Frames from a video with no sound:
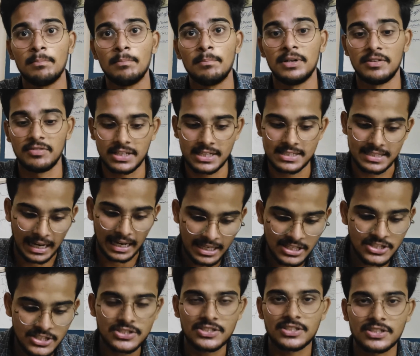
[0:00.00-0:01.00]
But whereas
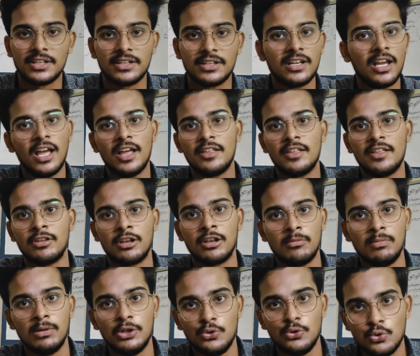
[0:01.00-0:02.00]
engineering, there will
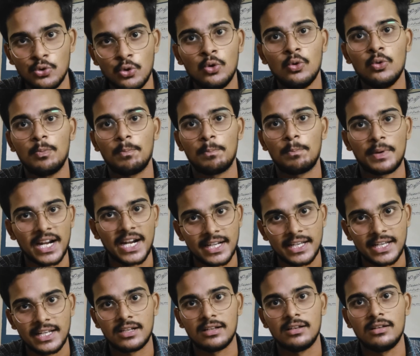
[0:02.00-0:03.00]
be no
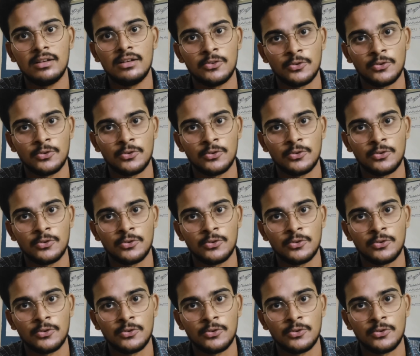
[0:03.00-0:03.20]
practical